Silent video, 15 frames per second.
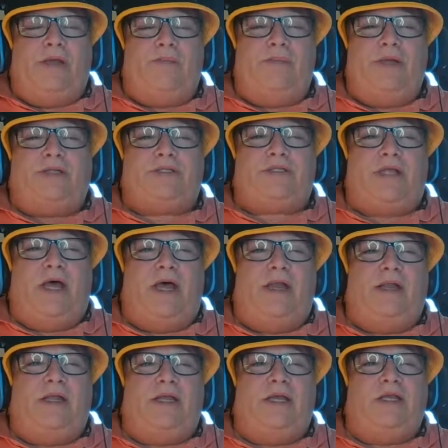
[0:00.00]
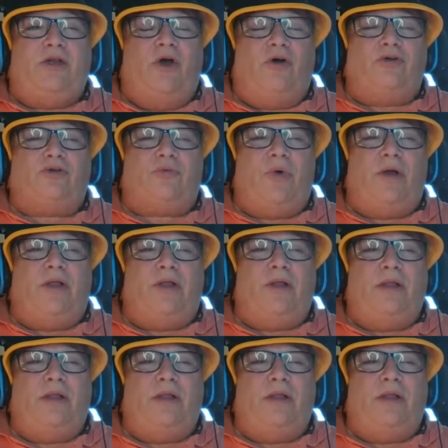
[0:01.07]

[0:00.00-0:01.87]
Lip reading: admits that he knows where